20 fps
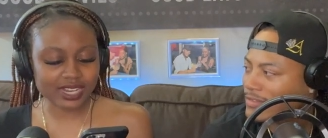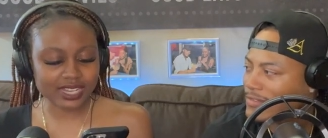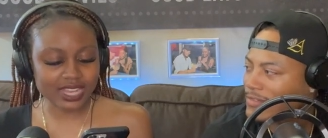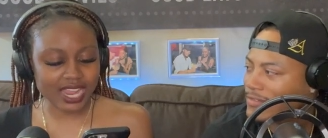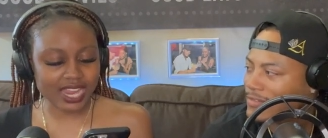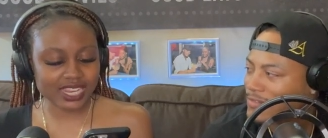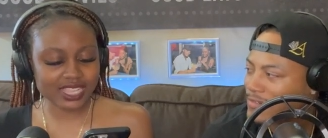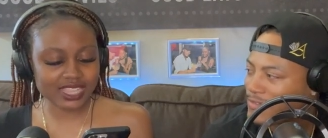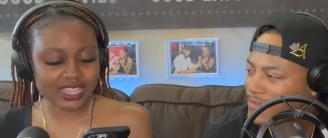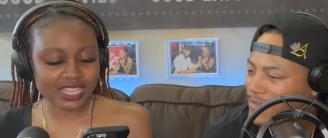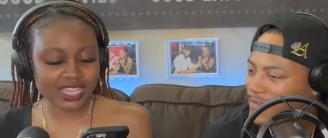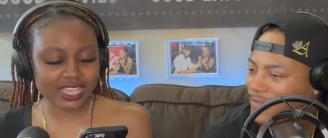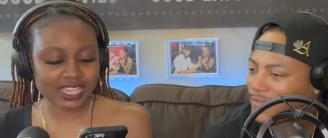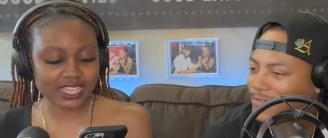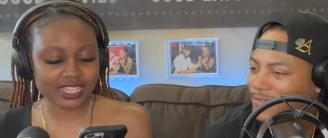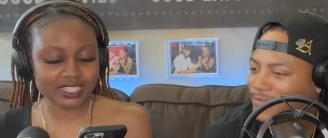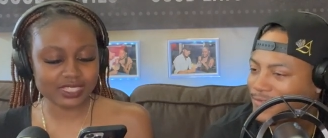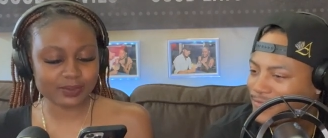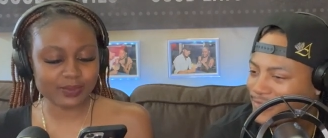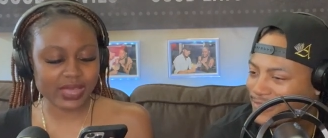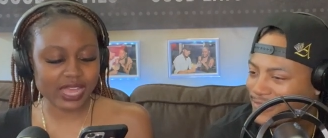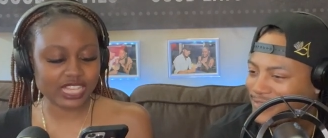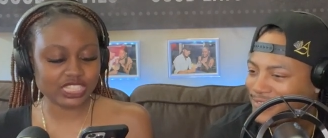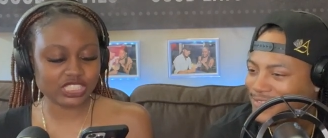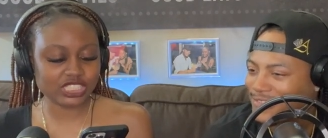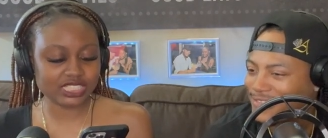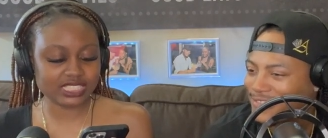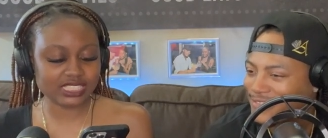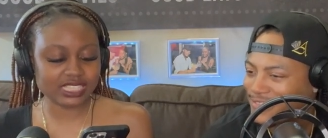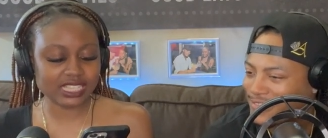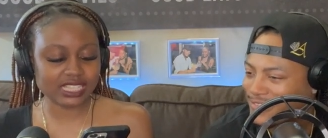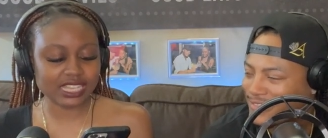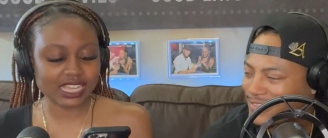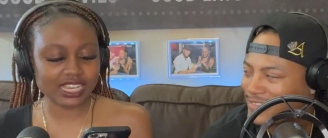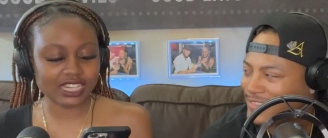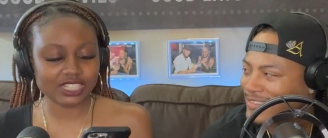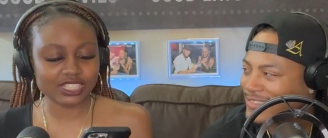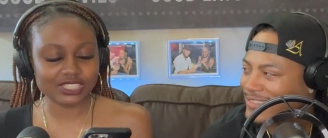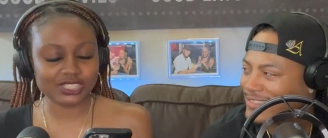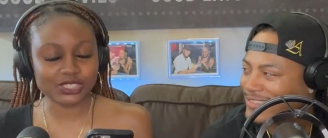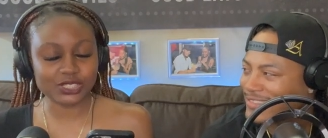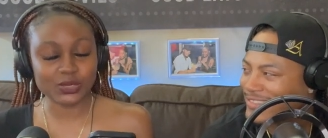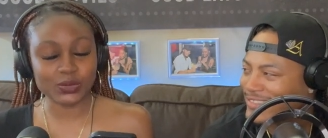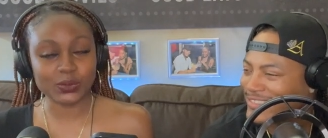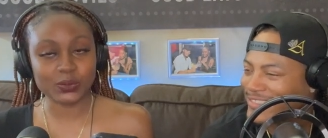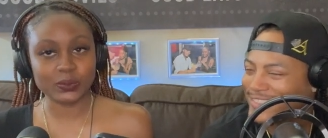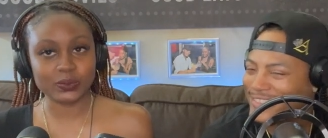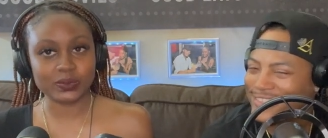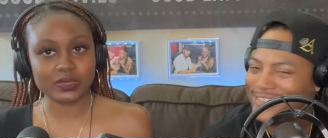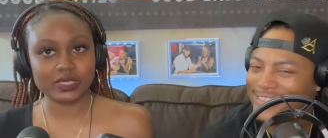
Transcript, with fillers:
Speaker 1: a lot of things, but I just didn't like her tone.